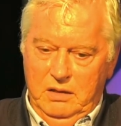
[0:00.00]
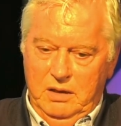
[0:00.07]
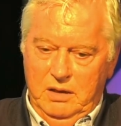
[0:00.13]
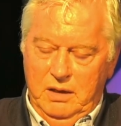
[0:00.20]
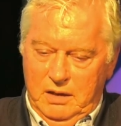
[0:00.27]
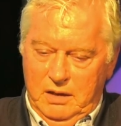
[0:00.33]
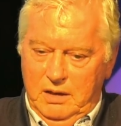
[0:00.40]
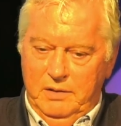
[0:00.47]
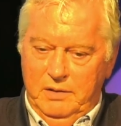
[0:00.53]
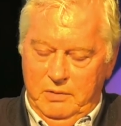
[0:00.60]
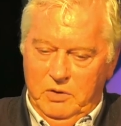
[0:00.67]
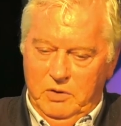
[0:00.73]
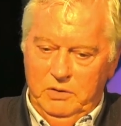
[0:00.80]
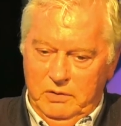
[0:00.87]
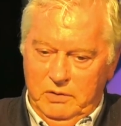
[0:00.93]
I, I, think
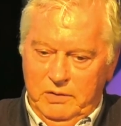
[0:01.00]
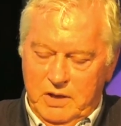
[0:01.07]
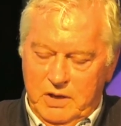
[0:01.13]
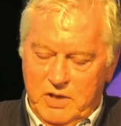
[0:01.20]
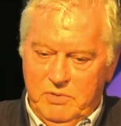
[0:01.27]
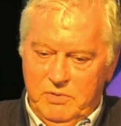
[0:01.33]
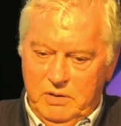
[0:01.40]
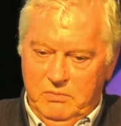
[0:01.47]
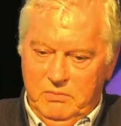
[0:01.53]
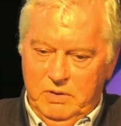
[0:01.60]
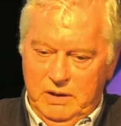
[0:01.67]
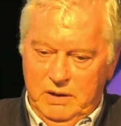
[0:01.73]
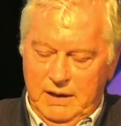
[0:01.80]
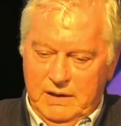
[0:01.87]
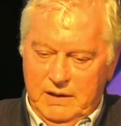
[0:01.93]
one of the things with, with
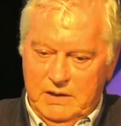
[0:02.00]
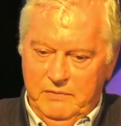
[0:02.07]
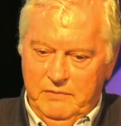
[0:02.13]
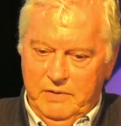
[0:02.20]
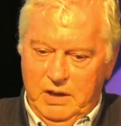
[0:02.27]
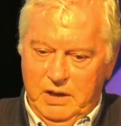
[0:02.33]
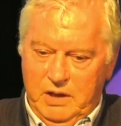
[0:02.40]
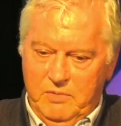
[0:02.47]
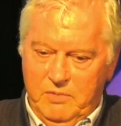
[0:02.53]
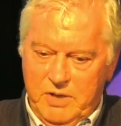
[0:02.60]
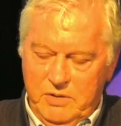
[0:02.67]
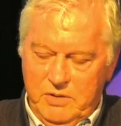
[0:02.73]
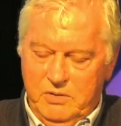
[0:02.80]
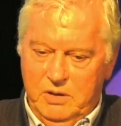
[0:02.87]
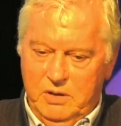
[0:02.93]
the active car was
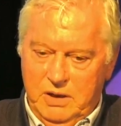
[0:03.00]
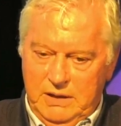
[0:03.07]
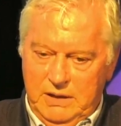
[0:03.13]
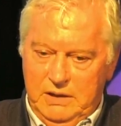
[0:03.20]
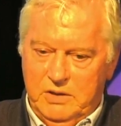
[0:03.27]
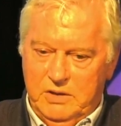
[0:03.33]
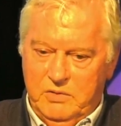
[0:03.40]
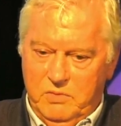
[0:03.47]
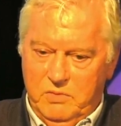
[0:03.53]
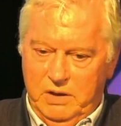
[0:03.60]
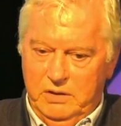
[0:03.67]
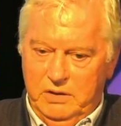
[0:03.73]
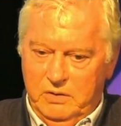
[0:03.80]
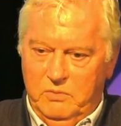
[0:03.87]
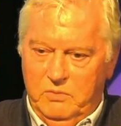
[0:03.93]
you could get it to run
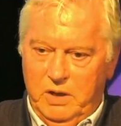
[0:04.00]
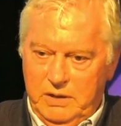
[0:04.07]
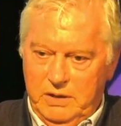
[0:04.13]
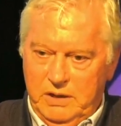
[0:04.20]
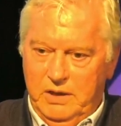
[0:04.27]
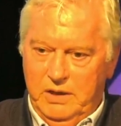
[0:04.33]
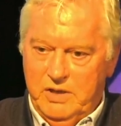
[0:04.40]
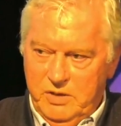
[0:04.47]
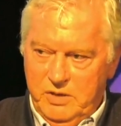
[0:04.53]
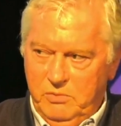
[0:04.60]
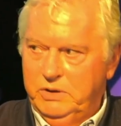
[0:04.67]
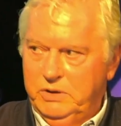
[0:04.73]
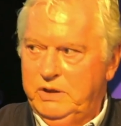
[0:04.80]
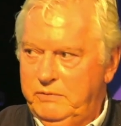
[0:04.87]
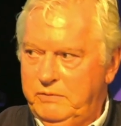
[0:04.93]
at the right heights you
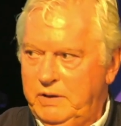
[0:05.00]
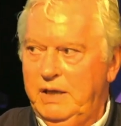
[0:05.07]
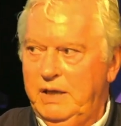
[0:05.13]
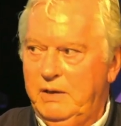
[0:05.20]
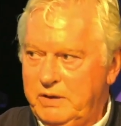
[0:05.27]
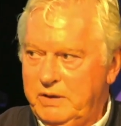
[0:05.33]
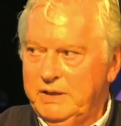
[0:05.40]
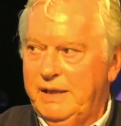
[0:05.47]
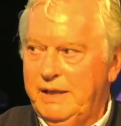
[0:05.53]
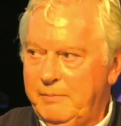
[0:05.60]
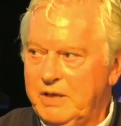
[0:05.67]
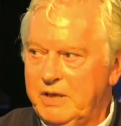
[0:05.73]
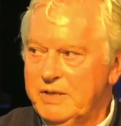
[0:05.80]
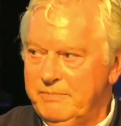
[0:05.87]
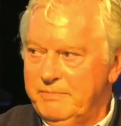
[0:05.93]
wanted for the
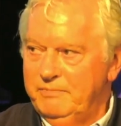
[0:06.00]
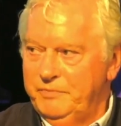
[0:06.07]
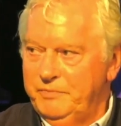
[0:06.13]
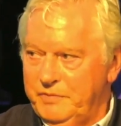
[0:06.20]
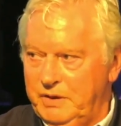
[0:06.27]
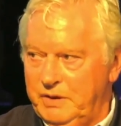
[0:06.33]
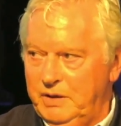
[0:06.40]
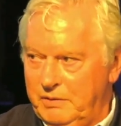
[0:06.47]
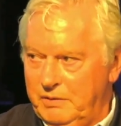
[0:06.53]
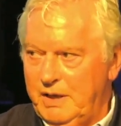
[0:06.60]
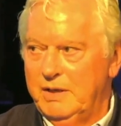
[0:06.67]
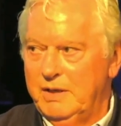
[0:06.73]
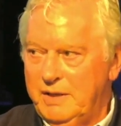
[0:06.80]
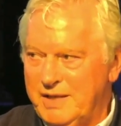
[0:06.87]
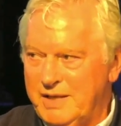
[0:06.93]
aerodynamics. Yeah,
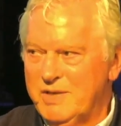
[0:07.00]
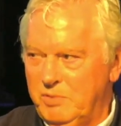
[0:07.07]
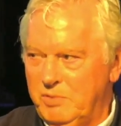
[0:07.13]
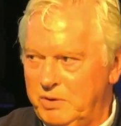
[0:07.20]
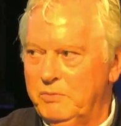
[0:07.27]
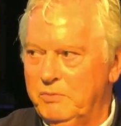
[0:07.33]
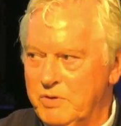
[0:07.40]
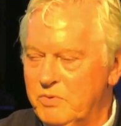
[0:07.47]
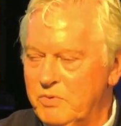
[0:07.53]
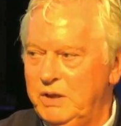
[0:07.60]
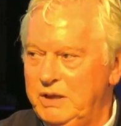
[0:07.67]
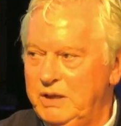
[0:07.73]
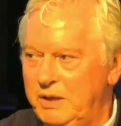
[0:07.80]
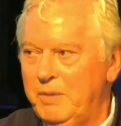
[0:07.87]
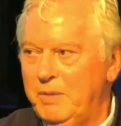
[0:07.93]
that, that's what it was
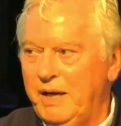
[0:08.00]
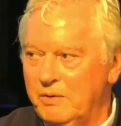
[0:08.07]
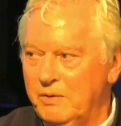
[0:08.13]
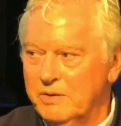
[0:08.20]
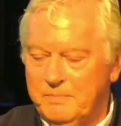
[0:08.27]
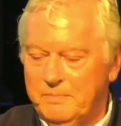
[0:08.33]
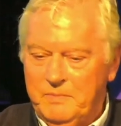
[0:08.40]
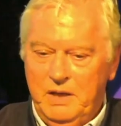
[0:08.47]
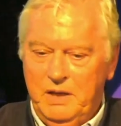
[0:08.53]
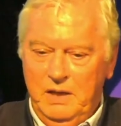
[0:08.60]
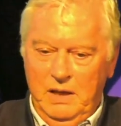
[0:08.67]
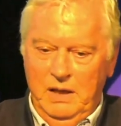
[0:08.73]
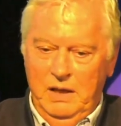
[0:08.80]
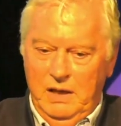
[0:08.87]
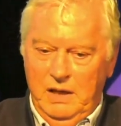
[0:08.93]
really about. Mm.
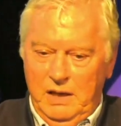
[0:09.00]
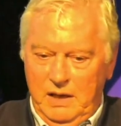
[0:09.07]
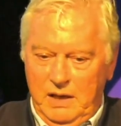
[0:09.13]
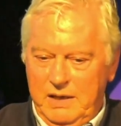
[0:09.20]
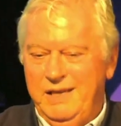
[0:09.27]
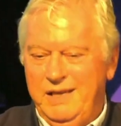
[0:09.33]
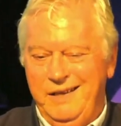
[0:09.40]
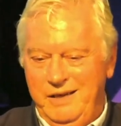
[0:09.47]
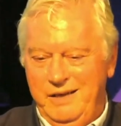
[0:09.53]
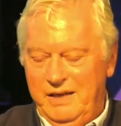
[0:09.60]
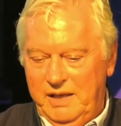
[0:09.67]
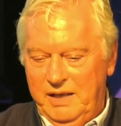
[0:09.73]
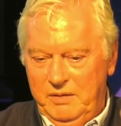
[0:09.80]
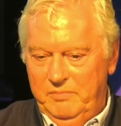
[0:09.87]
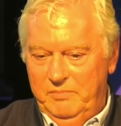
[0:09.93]
Uh, yeah, it
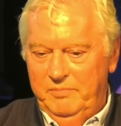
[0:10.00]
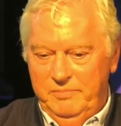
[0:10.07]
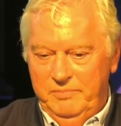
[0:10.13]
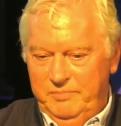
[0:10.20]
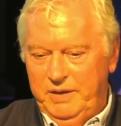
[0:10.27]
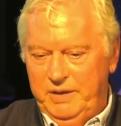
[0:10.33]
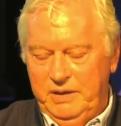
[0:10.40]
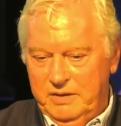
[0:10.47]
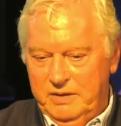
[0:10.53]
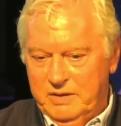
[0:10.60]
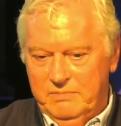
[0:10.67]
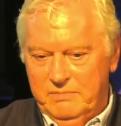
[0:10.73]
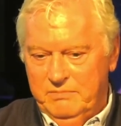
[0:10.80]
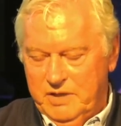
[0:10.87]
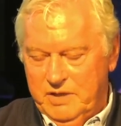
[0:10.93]
had better
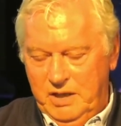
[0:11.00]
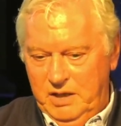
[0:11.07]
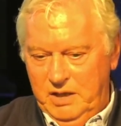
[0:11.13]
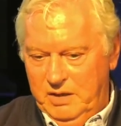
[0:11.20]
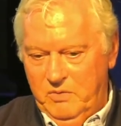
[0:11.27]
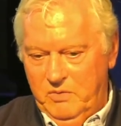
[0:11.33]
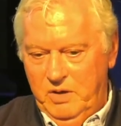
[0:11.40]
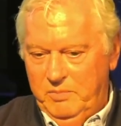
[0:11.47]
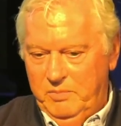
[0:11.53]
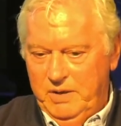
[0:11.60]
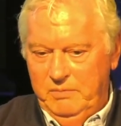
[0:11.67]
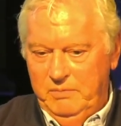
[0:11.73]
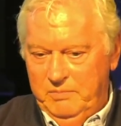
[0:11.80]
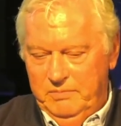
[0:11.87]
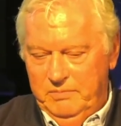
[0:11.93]
tyre grip,
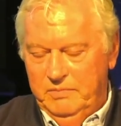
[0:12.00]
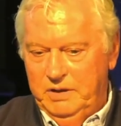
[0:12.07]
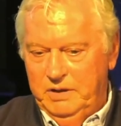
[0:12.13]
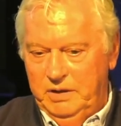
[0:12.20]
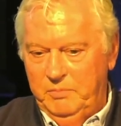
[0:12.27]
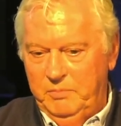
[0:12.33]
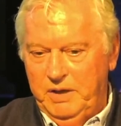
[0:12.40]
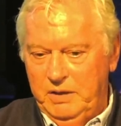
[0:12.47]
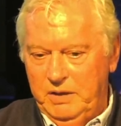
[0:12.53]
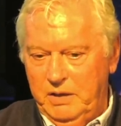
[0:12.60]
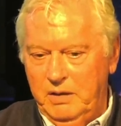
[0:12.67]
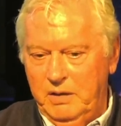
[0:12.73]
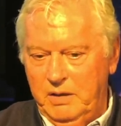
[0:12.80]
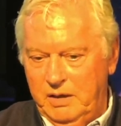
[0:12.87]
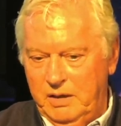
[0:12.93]
had you know better
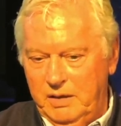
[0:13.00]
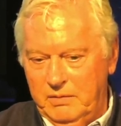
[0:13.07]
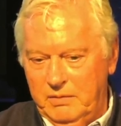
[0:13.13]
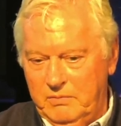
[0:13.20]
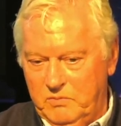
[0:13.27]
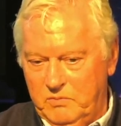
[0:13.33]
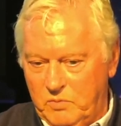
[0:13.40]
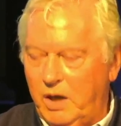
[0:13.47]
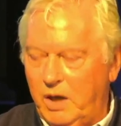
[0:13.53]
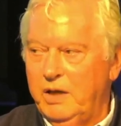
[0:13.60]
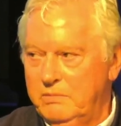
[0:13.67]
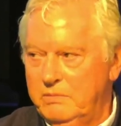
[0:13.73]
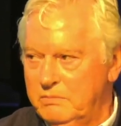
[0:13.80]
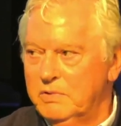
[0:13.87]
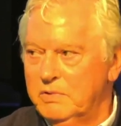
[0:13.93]
uh, ride
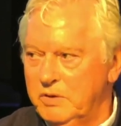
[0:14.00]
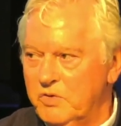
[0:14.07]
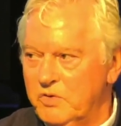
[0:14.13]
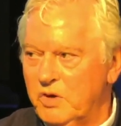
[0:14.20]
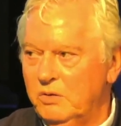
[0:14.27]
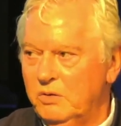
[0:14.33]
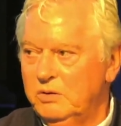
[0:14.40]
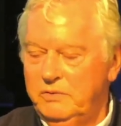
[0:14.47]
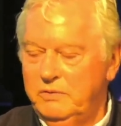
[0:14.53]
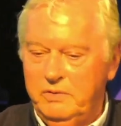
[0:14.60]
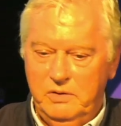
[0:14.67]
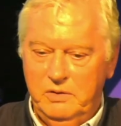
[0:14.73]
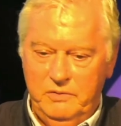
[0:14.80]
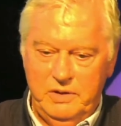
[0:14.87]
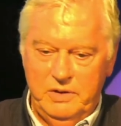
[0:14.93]
control of,
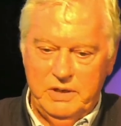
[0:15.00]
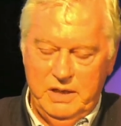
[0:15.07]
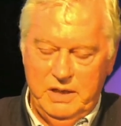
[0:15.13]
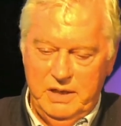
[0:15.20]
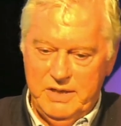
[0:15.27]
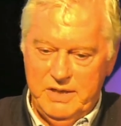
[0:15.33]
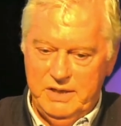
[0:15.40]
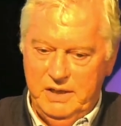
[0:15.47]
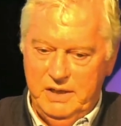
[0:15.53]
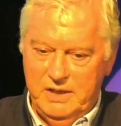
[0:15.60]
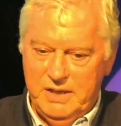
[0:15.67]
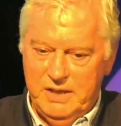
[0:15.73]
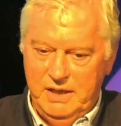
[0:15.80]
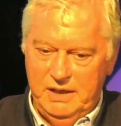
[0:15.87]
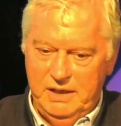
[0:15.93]
of the tyres and
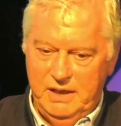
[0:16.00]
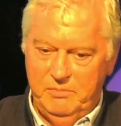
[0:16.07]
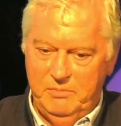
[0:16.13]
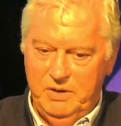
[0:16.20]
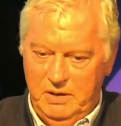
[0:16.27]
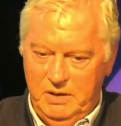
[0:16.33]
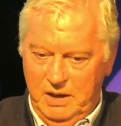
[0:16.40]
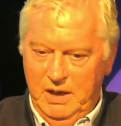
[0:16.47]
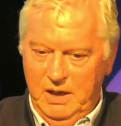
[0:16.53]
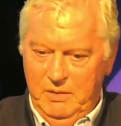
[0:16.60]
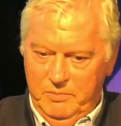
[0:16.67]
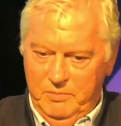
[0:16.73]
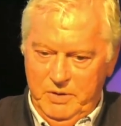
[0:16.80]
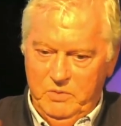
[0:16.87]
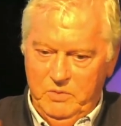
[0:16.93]
things like that. But
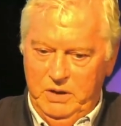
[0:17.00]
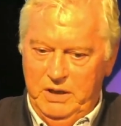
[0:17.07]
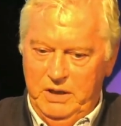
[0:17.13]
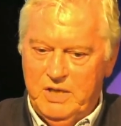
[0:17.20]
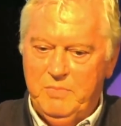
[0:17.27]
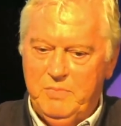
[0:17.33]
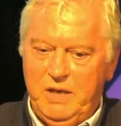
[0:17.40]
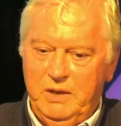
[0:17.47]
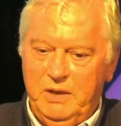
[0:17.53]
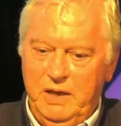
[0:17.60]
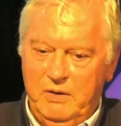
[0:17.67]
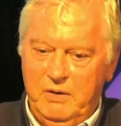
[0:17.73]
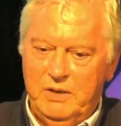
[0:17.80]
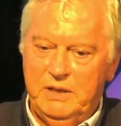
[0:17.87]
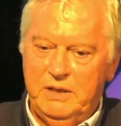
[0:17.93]
but really, it's about the
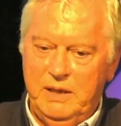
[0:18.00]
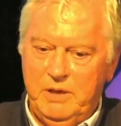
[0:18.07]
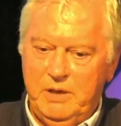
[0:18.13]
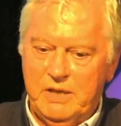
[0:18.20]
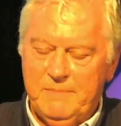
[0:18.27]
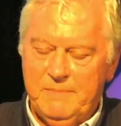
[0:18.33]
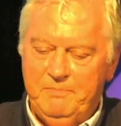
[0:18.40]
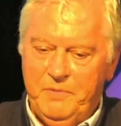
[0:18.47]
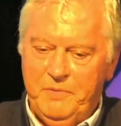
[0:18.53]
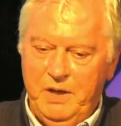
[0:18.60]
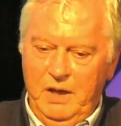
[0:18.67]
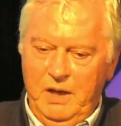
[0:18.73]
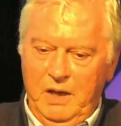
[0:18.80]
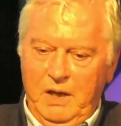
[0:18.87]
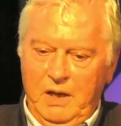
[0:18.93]
aerodynamics.
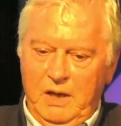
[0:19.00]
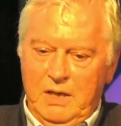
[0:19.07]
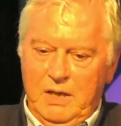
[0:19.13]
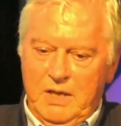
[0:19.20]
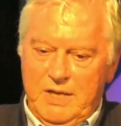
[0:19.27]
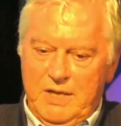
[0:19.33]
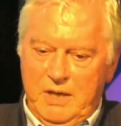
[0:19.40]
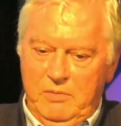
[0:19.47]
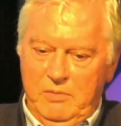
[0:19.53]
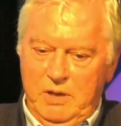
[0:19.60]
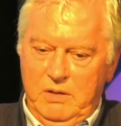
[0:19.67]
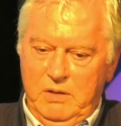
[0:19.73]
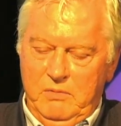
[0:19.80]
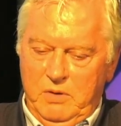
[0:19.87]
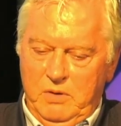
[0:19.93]
So
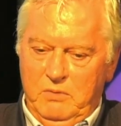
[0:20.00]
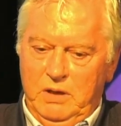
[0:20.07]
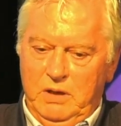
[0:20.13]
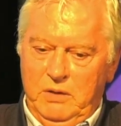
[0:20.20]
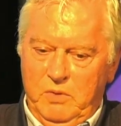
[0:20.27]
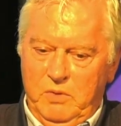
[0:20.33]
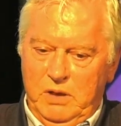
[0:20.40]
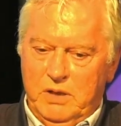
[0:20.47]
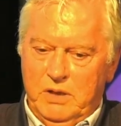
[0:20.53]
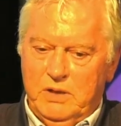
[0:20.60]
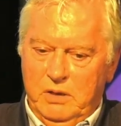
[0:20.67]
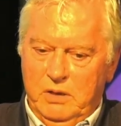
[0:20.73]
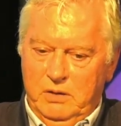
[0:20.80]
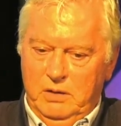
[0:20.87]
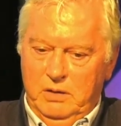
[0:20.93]
we, we really worked
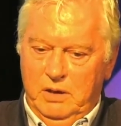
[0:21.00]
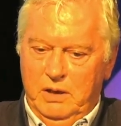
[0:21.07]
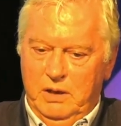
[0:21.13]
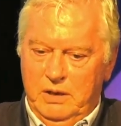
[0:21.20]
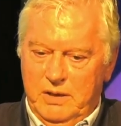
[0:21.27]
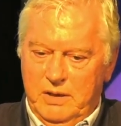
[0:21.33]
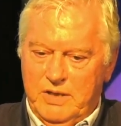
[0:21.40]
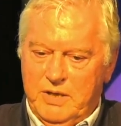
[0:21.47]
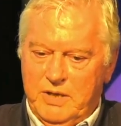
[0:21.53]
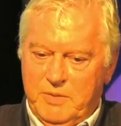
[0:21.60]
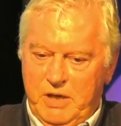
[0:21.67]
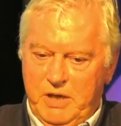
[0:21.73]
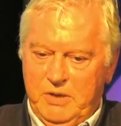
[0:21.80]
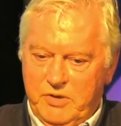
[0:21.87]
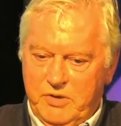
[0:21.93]
on the
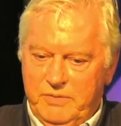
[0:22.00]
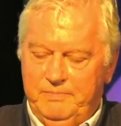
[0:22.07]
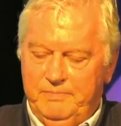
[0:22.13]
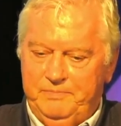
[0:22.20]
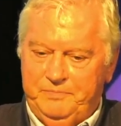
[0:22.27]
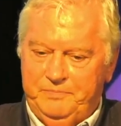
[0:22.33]
suspension.